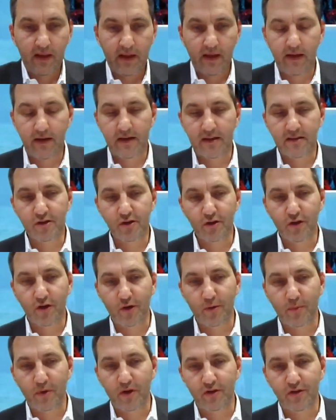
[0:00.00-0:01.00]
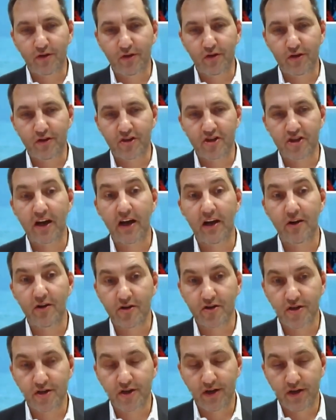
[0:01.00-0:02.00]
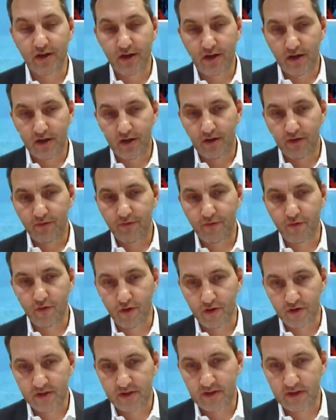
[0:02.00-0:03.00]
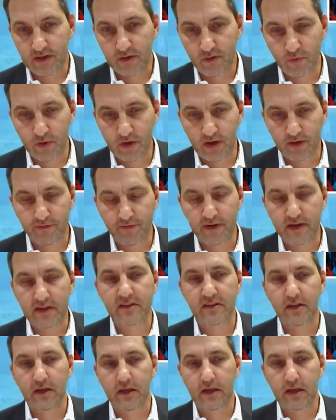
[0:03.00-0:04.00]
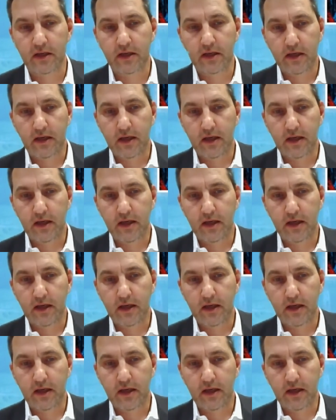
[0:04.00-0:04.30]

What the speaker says: And let's talk about the challenge first that we are facing.